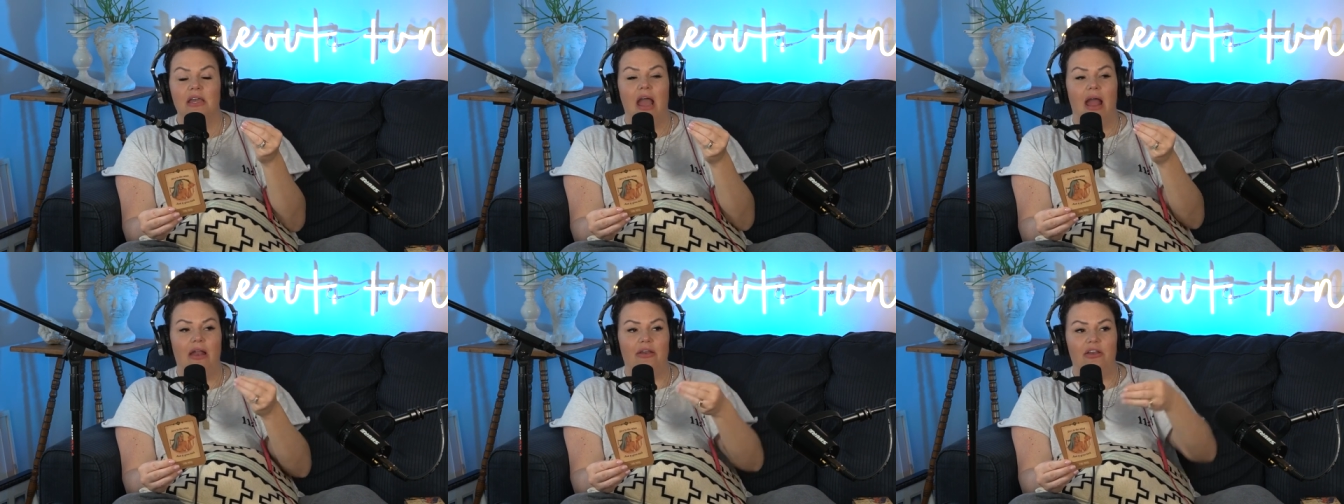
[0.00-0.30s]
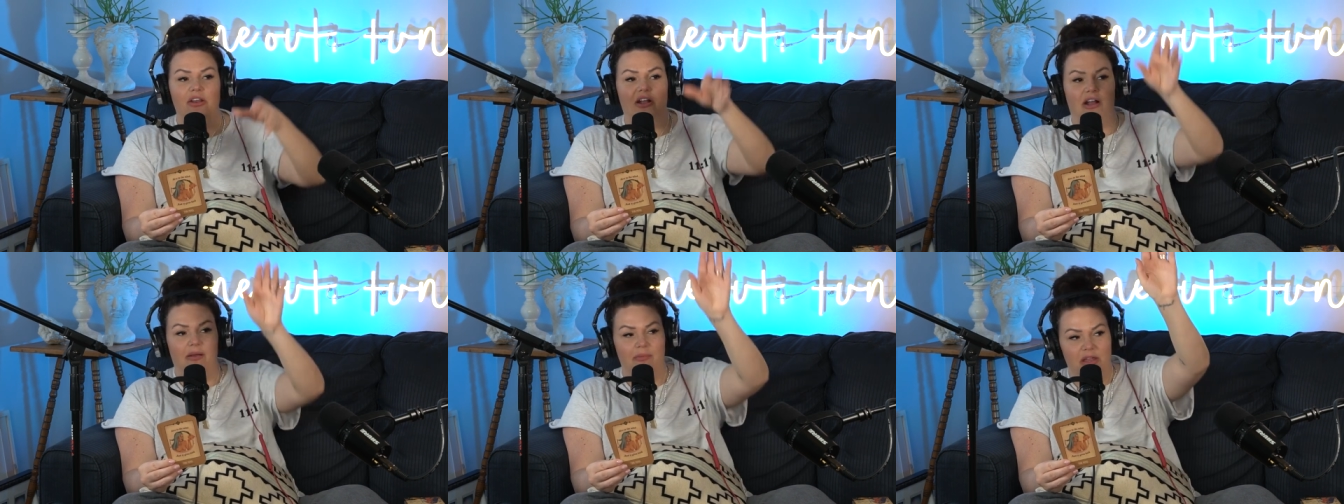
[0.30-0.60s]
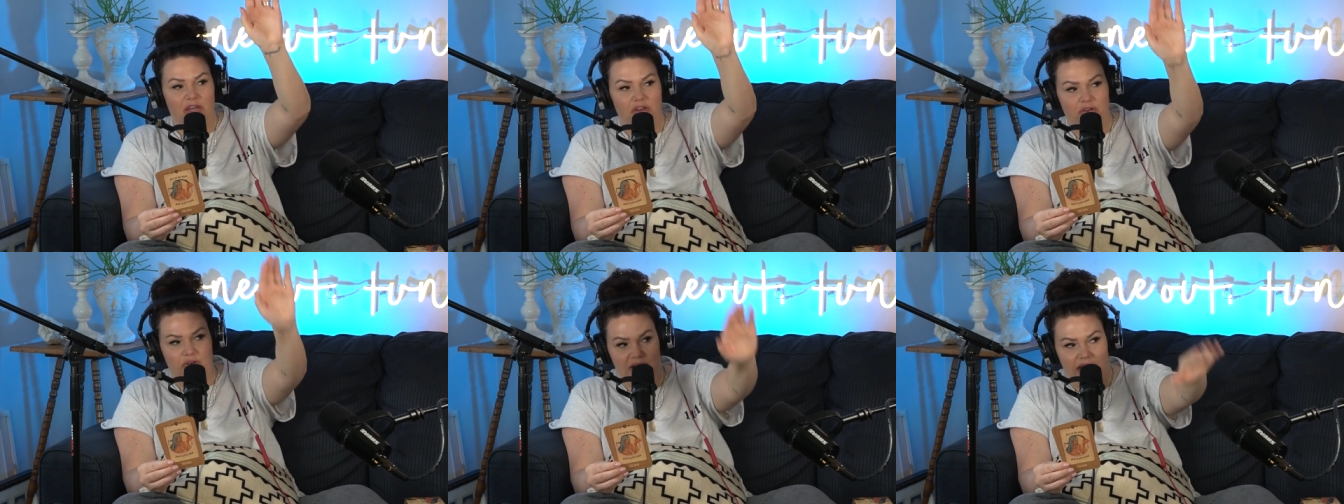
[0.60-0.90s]
I need to come
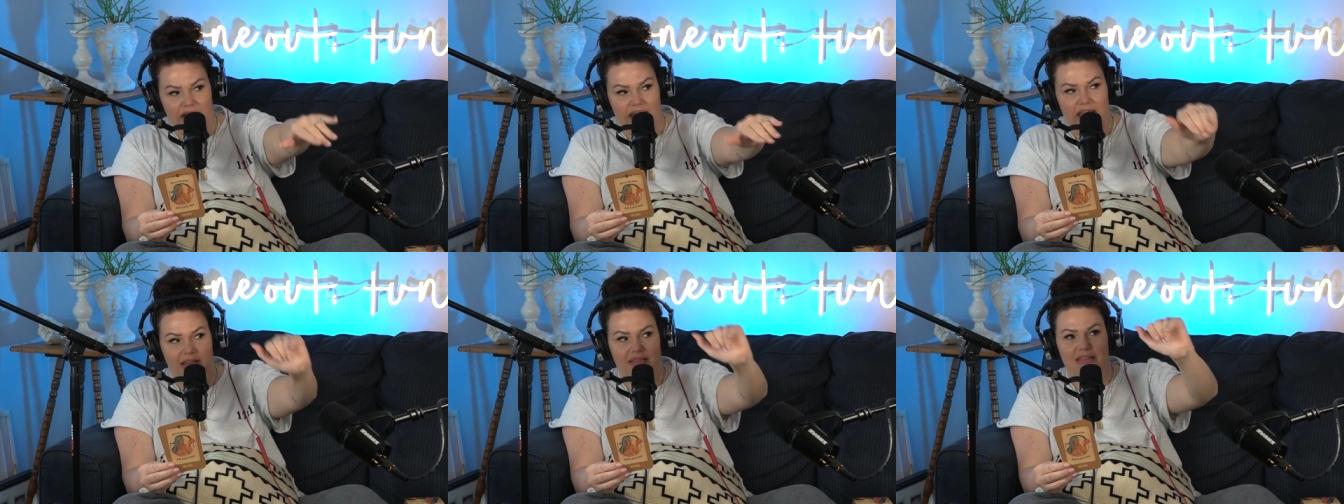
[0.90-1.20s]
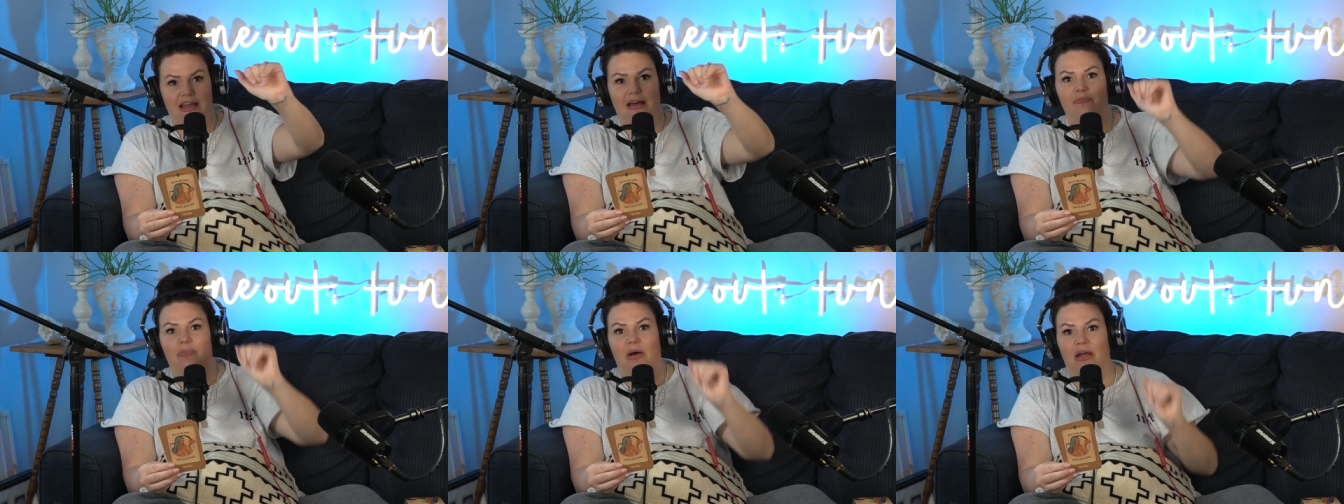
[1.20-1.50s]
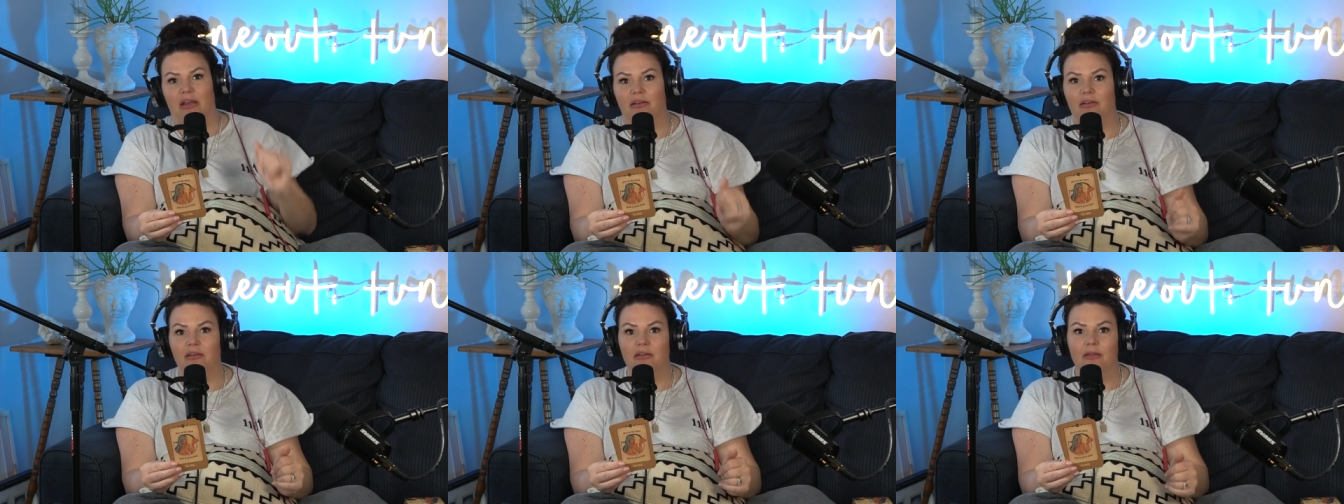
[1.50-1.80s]
in, you need to hit that
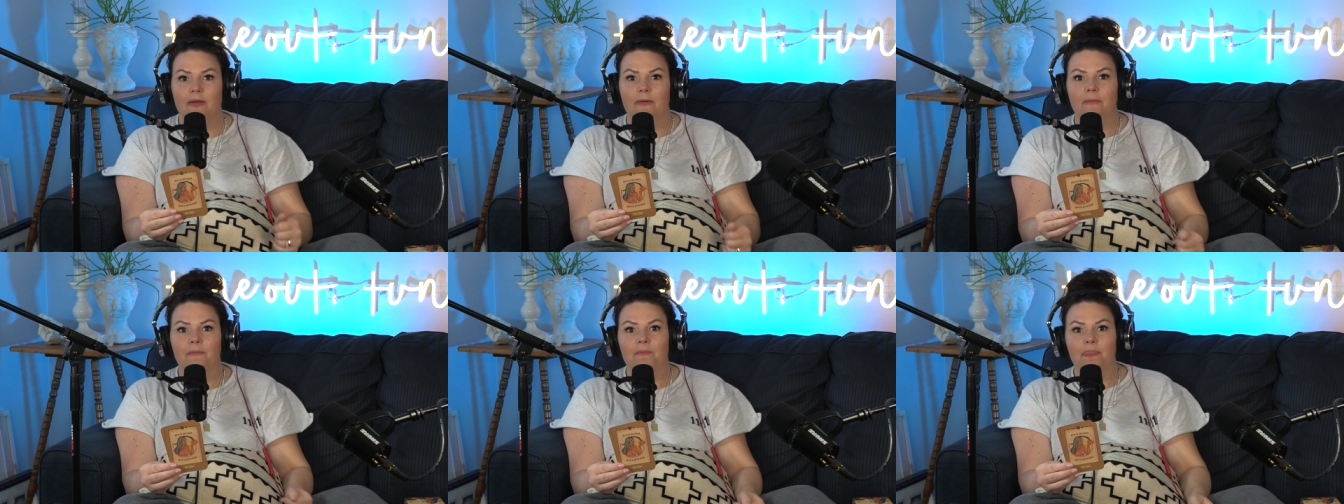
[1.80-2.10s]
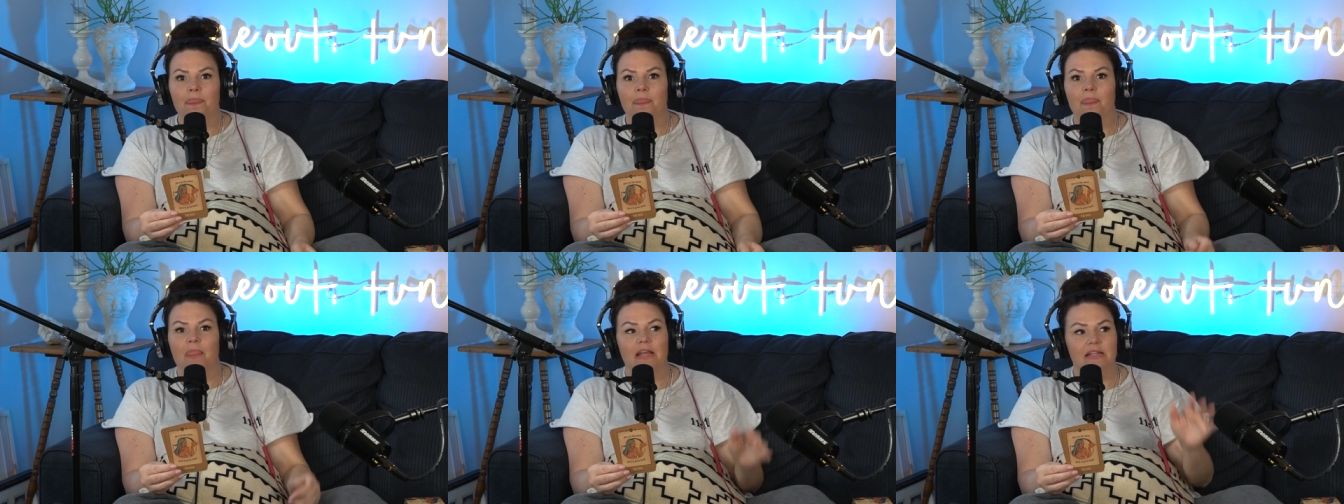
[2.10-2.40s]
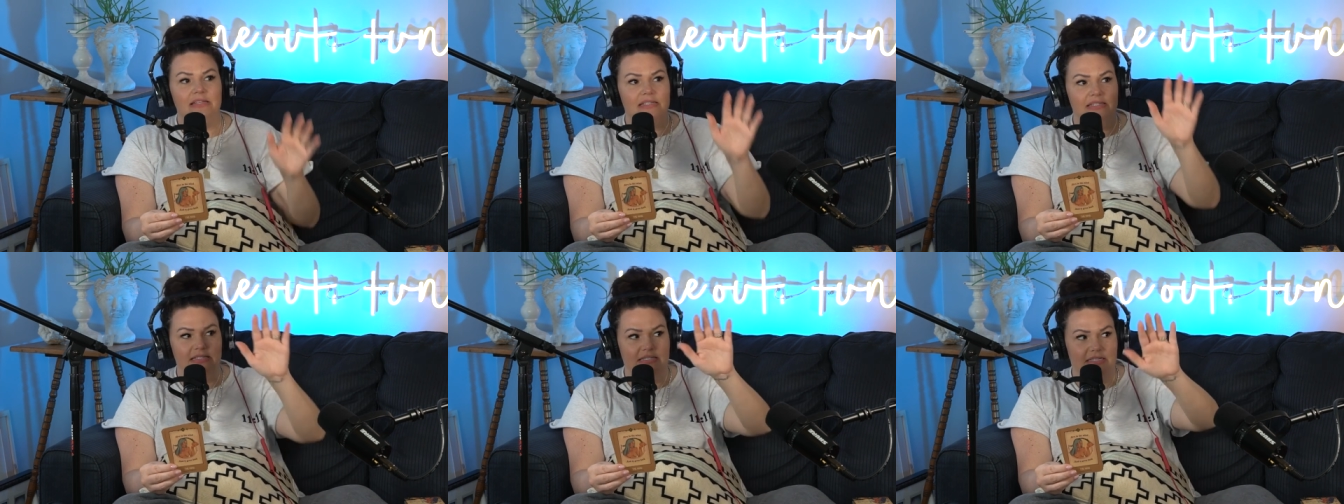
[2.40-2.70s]
button
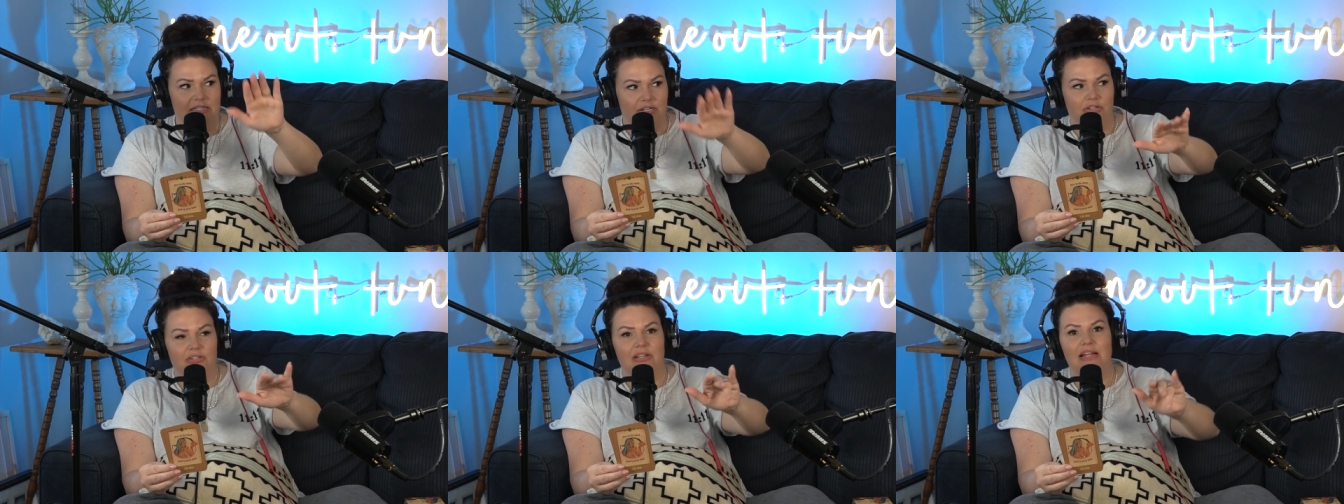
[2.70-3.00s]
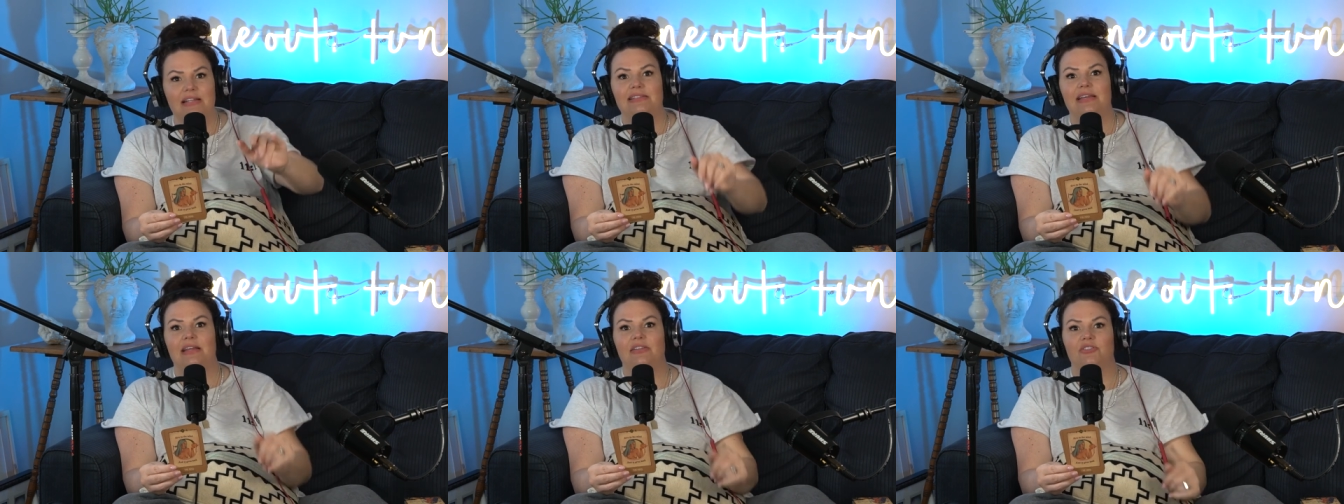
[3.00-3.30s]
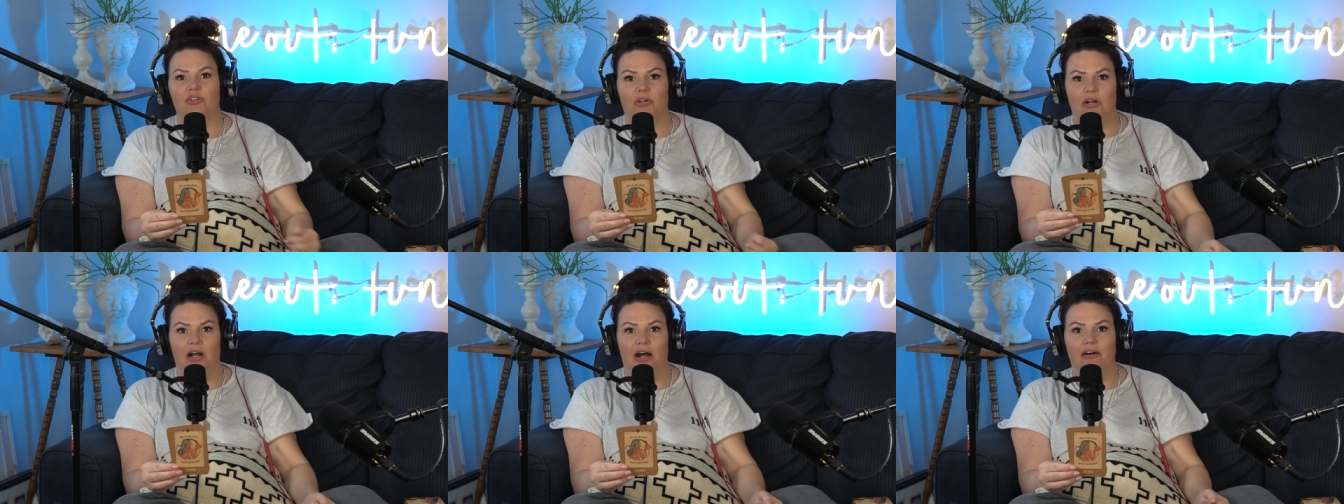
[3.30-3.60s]
and turn that
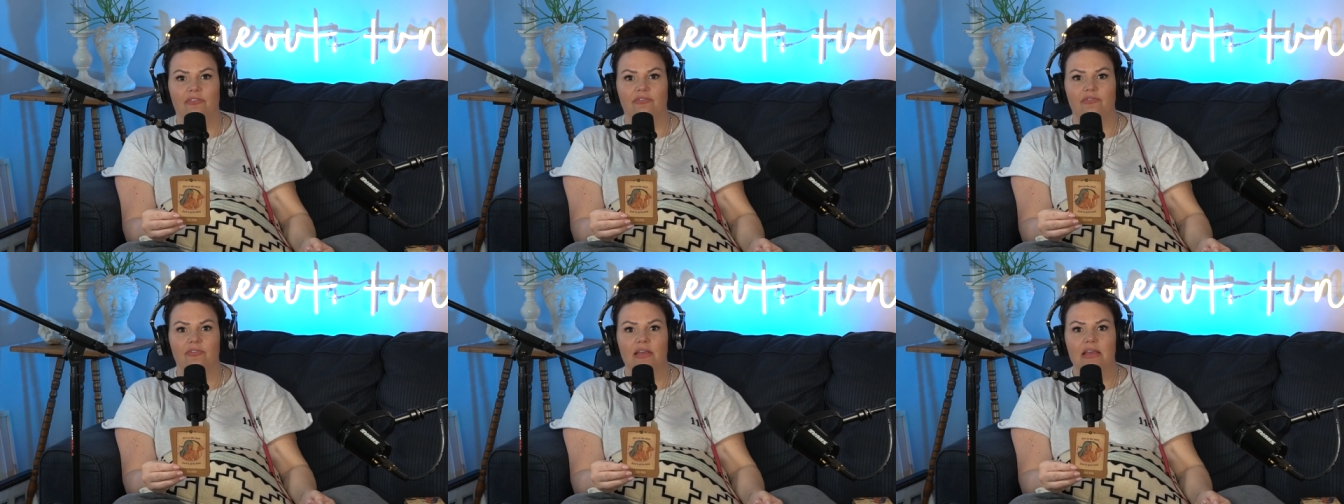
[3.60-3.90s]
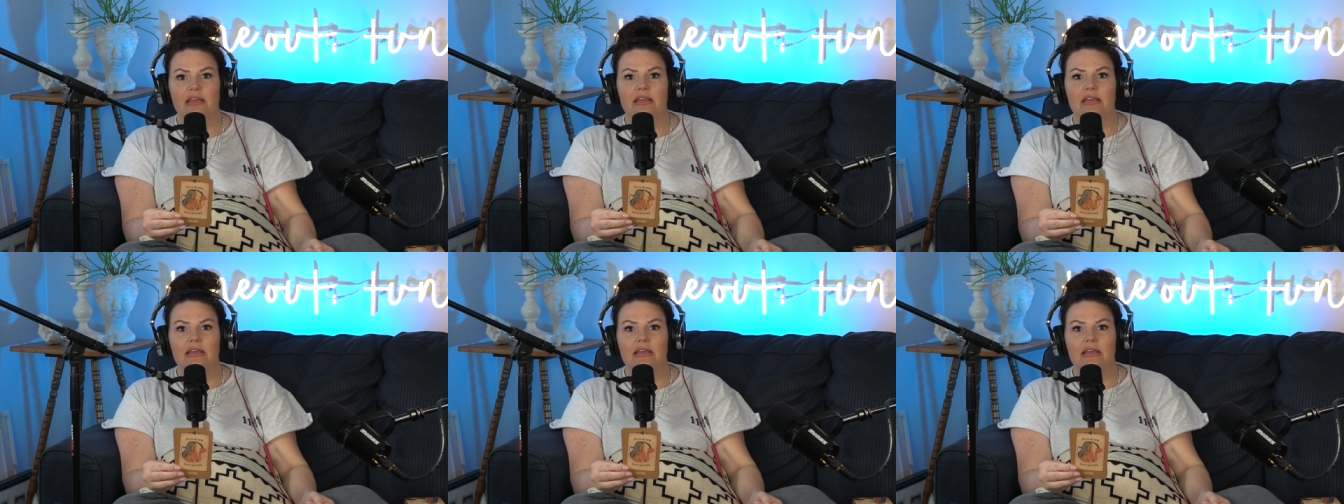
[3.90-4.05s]
sensor off